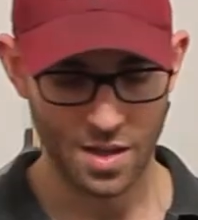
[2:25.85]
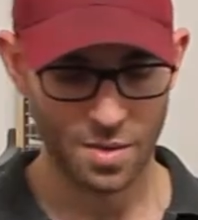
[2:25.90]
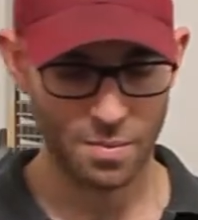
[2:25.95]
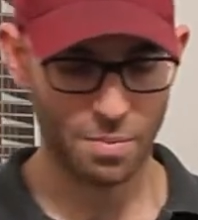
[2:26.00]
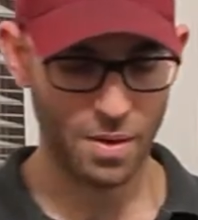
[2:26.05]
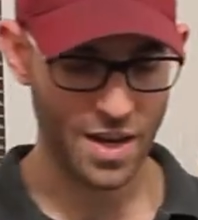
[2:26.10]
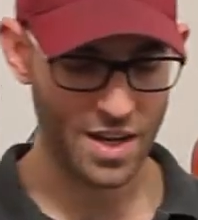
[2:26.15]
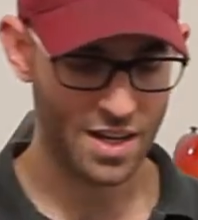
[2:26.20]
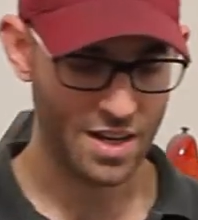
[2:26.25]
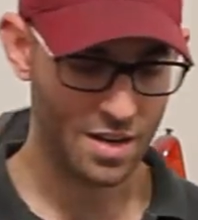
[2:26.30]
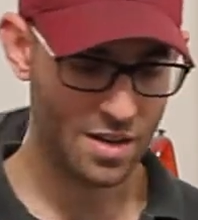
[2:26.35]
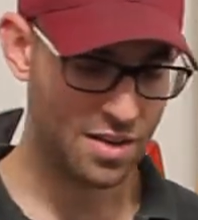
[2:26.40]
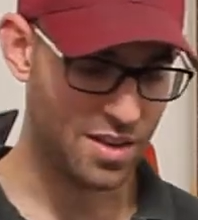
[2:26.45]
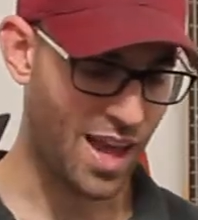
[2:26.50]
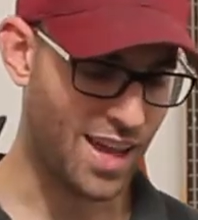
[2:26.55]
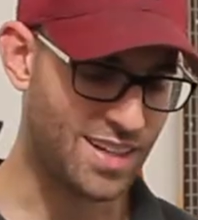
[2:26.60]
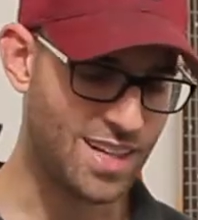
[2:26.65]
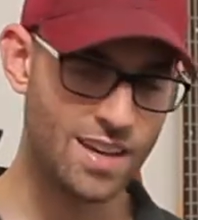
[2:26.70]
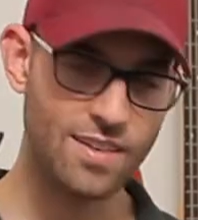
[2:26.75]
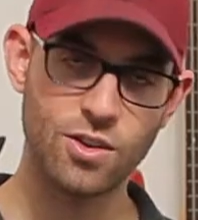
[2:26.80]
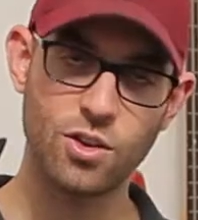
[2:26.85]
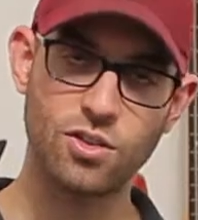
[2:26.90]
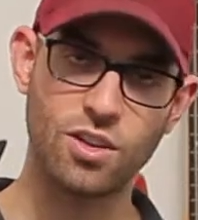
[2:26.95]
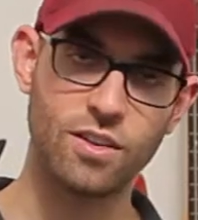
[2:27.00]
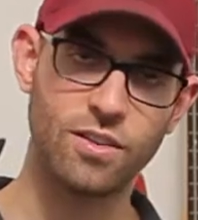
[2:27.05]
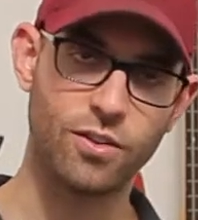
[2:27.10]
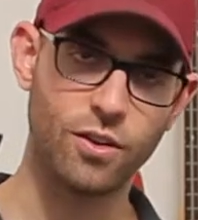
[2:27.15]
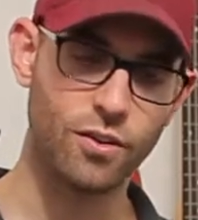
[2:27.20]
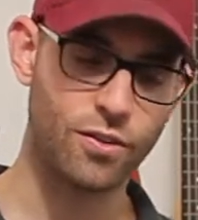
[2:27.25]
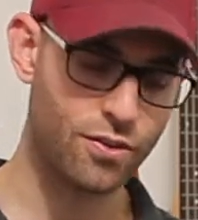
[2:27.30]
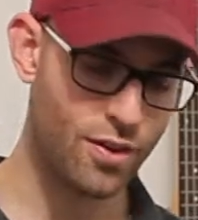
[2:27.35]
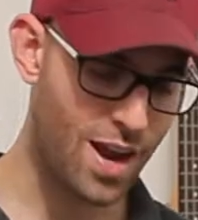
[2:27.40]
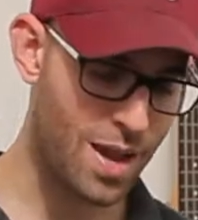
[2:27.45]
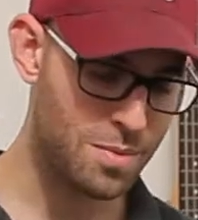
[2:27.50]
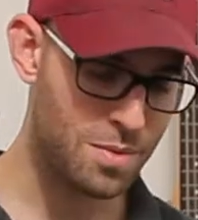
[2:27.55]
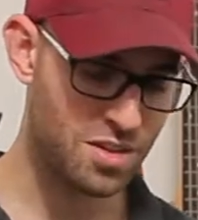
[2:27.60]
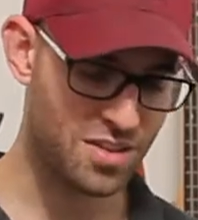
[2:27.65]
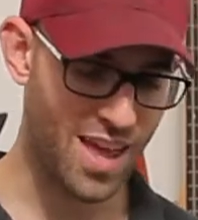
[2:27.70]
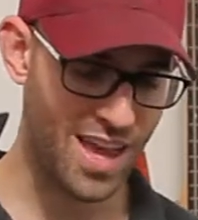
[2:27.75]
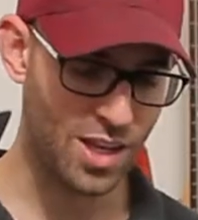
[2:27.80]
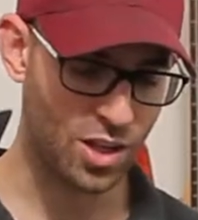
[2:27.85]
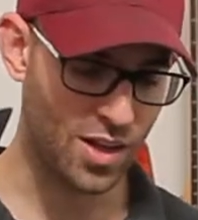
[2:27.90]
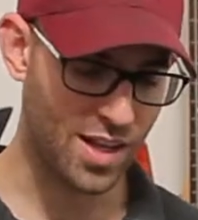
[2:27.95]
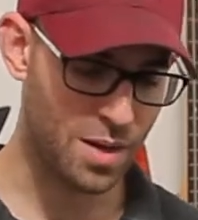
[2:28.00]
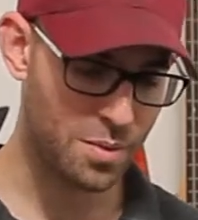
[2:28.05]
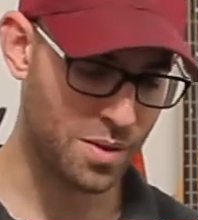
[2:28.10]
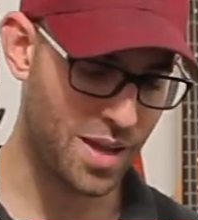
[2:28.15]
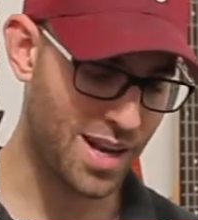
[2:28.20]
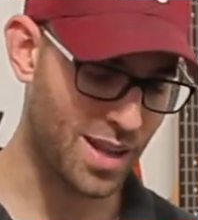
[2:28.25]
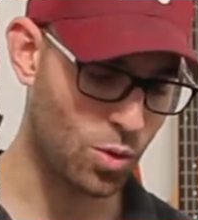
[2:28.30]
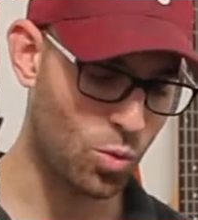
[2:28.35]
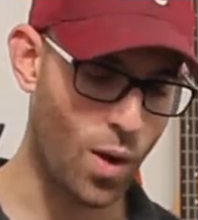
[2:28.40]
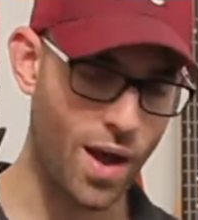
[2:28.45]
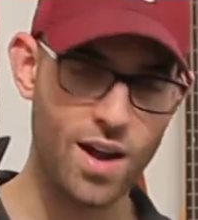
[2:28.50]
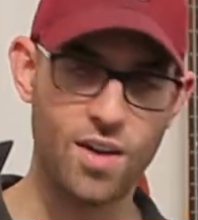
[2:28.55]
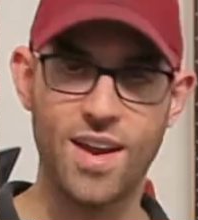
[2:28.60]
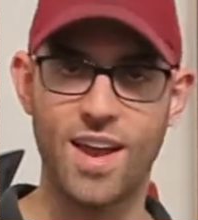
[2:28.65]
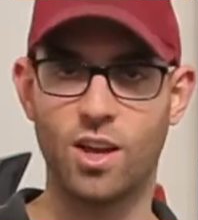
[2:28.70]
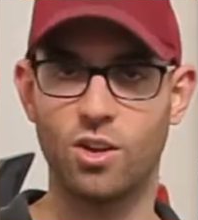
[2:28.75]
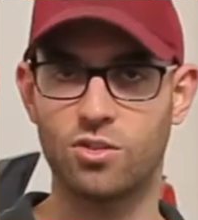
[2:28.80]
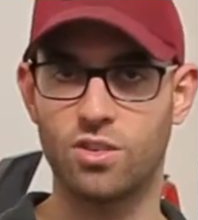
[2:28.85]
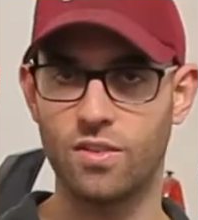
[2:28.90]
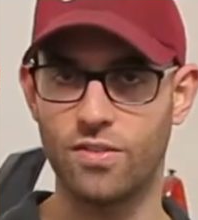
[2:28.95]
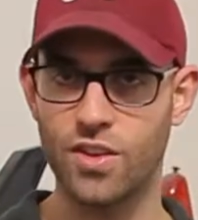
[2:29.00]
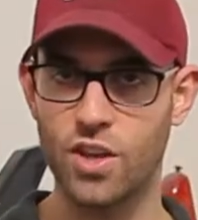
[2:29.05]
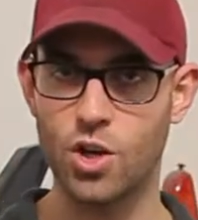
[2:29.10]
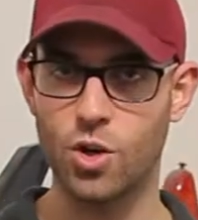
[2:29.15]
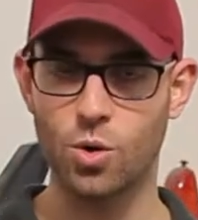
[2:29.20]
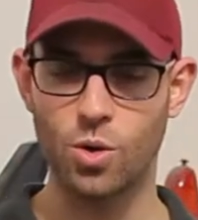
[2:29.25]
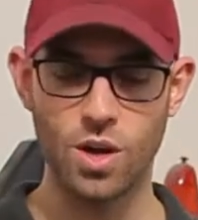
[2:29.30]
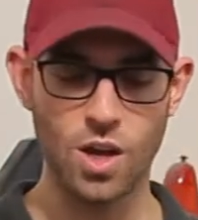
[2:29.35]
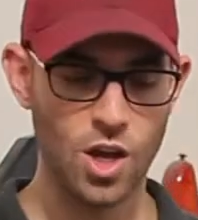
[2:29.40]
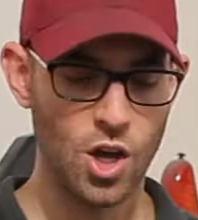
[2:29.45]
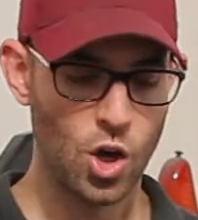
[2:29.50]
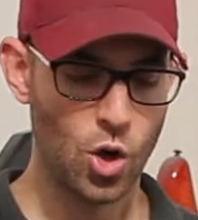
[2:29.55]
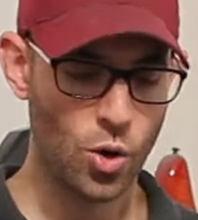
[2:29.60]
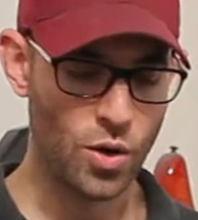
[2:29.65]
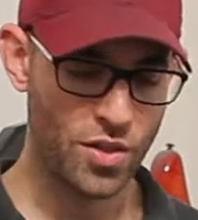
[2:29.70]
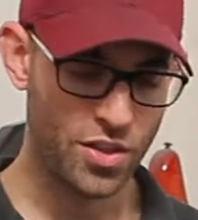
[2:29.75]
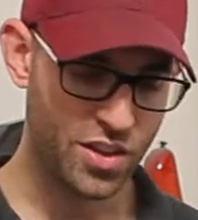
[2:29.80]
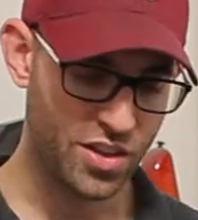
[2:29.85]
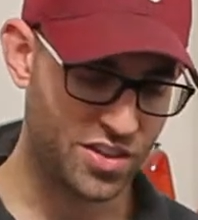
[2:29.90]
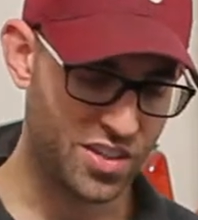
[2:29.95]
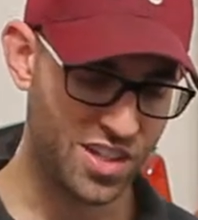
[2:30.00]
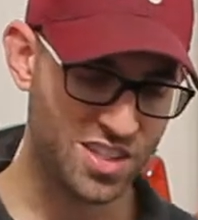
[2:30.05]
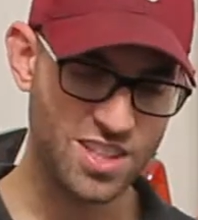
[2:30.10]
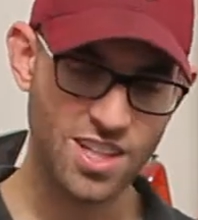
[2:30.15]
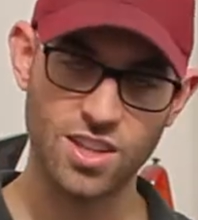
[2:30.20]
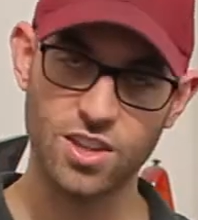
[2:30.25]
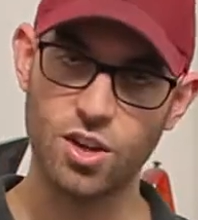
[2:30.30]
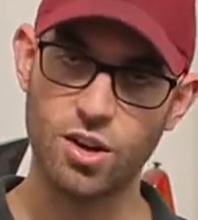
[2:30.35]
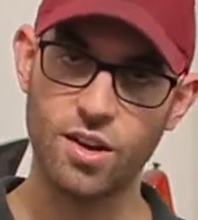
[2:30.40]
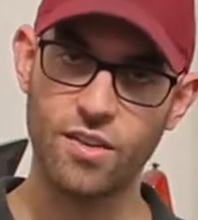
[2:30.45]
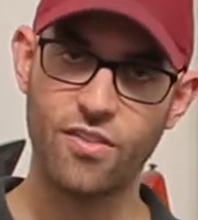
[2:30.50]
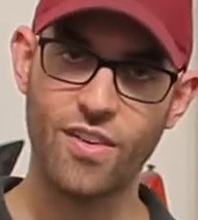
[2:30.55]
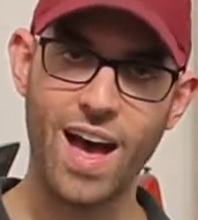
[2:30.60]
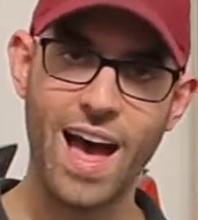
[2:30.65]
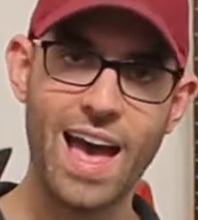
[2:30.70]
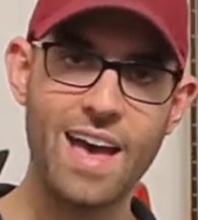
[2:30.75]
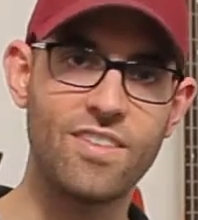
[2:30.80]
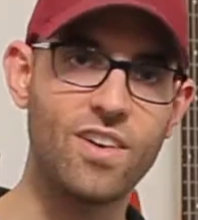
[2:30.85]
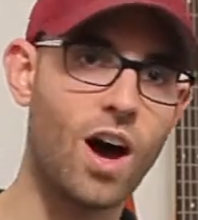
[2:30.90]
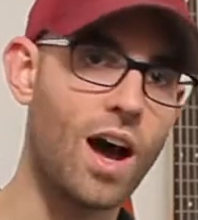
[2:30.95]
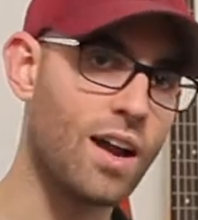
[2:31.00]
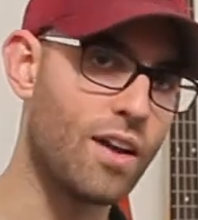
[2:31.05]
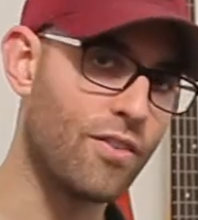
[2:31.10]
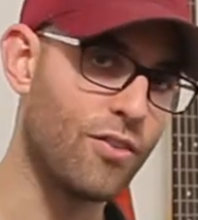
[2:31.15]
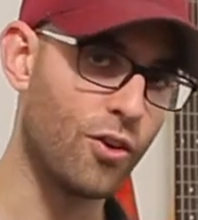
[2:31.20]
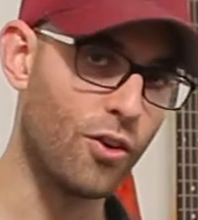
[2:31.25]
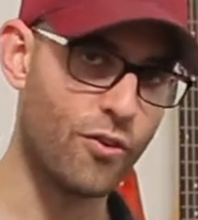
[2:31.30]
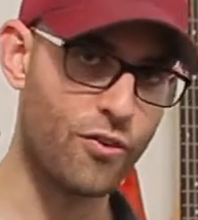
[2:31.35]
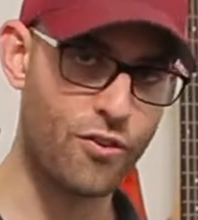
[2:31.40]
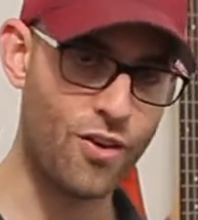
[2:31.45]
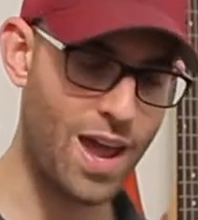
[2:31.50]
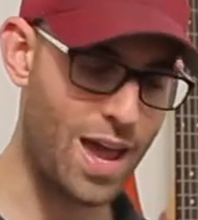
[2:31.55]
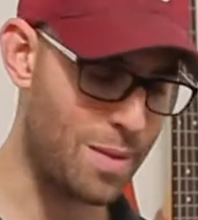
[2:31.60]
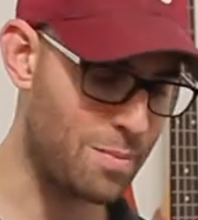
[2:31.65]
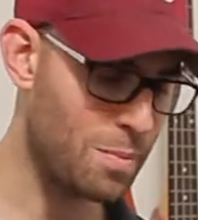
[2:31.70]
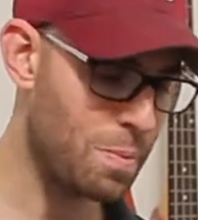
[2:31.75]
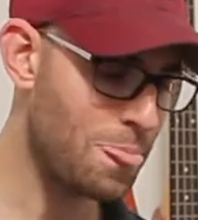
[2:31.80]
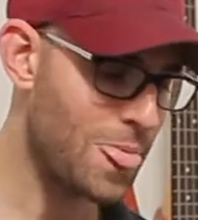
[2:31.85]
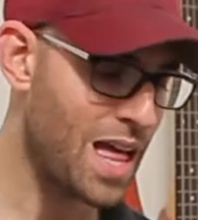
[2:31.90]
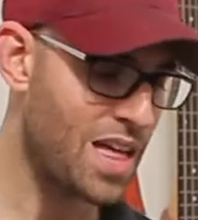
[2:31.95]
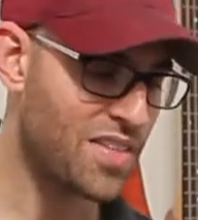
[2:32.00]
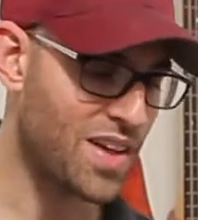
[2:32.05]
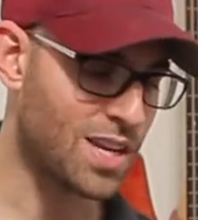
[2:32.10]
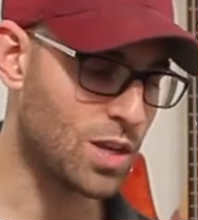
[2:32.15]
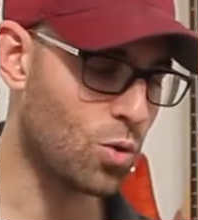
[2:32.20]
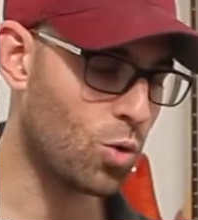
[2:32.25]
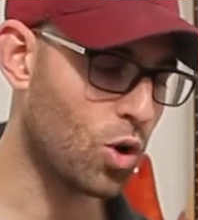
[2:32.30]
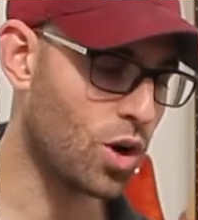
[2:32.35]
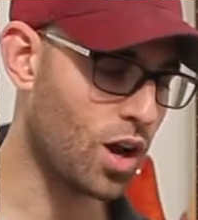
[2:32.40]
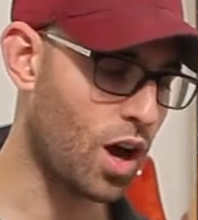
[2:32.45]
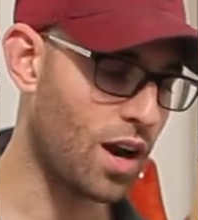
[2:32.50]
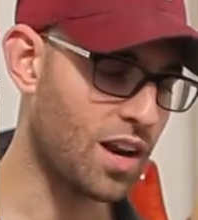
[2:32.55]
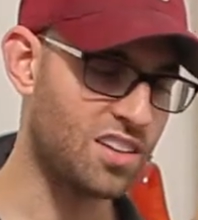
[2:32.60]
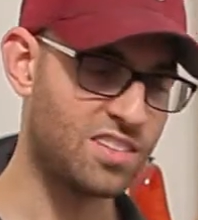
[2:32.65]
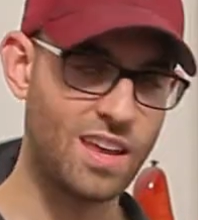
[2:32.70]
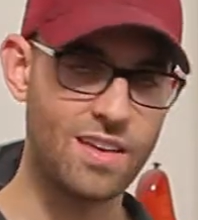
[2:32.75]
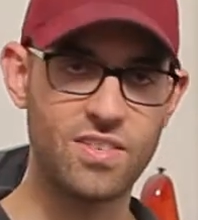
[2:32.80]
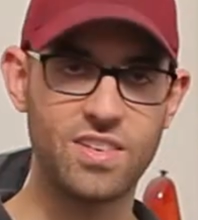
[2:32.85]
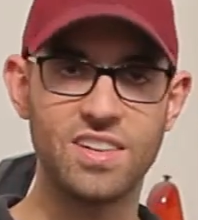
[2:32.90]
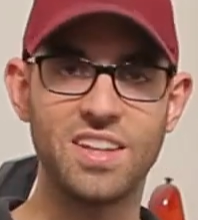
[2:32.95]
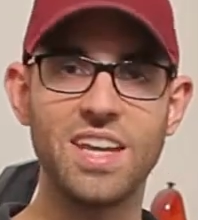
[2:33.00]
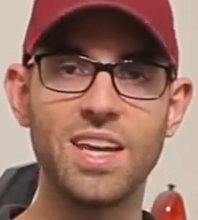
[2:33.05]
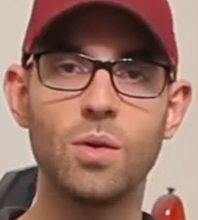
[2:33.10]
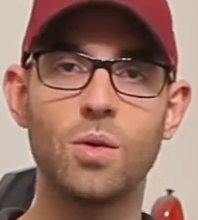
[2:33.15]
but the idea of using a full frame is that you'll end up getting wider angles of view with the 1635 on a full frame than you would on a 7D,